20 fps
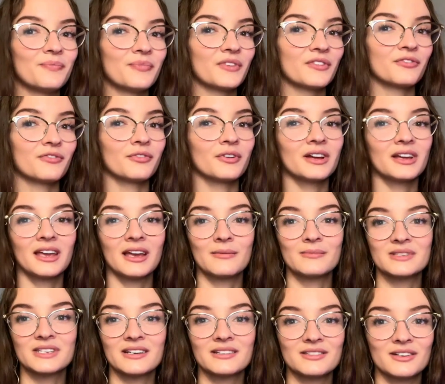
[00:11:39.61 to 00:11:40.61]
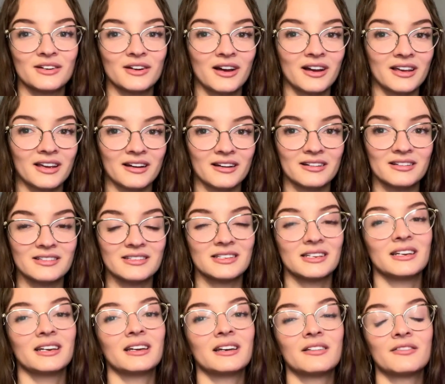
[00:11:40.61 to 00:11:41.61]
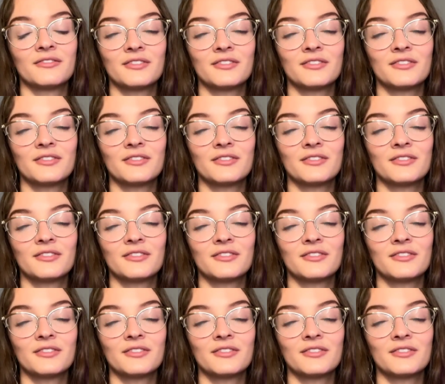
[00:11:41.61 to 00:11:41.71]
free campsites are not guaranteed.